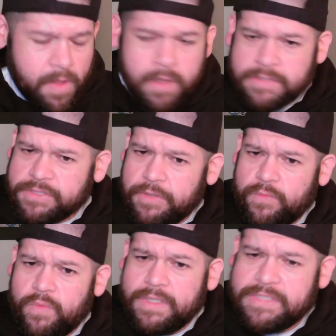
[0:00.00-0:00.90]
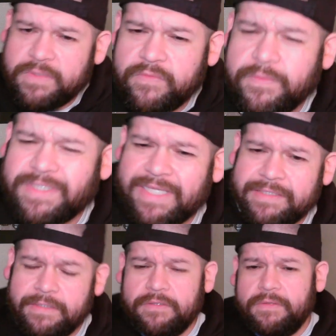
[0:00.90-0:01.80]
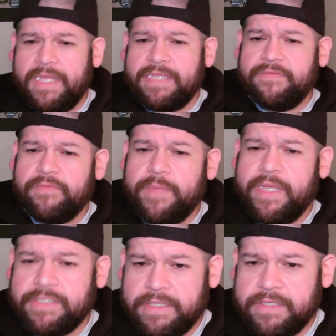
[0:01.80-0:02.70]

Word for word: on certain ones, some of them it says a little less information,